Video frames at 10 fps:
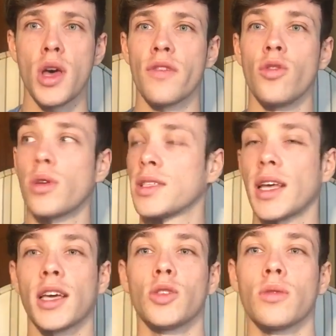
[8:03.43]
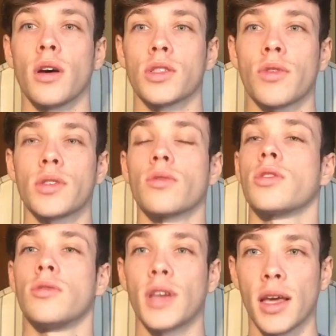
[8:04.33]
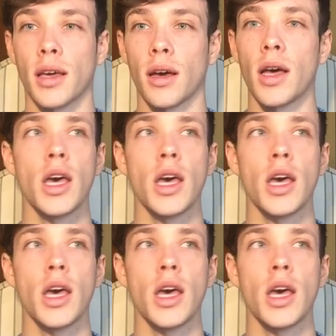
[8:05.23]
If you want to take her to a nice restaurant, you take her.